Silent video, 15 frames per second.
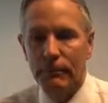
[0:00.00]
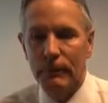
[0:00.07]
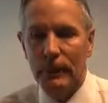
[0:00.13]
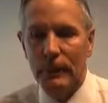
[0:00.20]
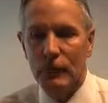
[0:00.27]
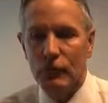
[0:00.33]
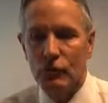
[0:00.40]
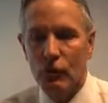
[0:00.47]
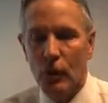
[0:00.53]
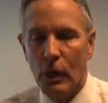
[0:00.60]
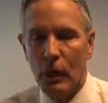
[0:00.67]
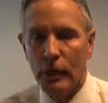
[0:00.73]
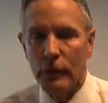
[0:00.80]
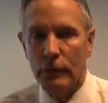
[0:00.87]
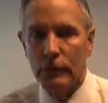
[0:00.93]
Here's
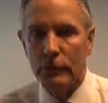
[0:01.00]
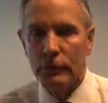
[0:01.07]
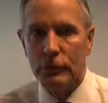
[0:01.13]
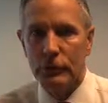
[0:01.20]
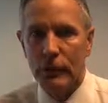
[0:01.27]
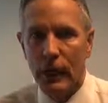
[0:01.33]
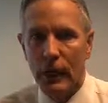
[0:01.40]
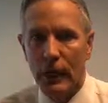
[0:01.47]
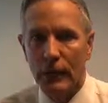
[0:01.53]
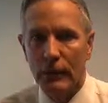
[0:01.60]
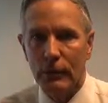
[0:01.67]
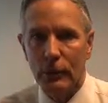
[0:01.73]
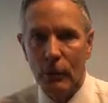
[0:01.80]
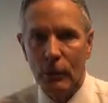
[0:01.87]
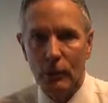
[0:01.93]
why you should
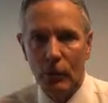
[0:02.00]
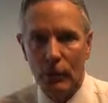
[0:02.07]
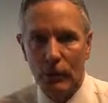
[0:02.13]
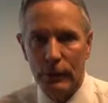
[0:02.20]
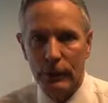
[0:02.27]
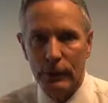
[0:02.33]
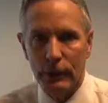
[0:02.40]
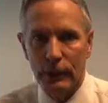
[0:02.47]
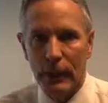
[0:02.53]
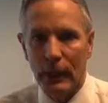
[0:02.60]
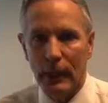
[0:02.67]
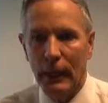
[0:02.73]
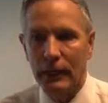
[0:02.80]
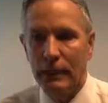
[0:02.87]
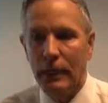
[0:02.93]
hire a lawyer
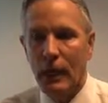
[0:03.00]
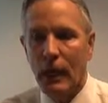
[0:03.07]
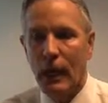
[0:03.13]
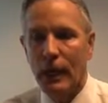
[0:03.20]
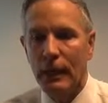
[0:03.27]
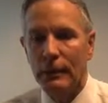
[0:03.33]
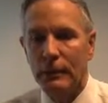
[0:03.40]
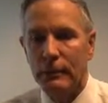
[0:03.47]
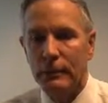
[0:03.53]
and not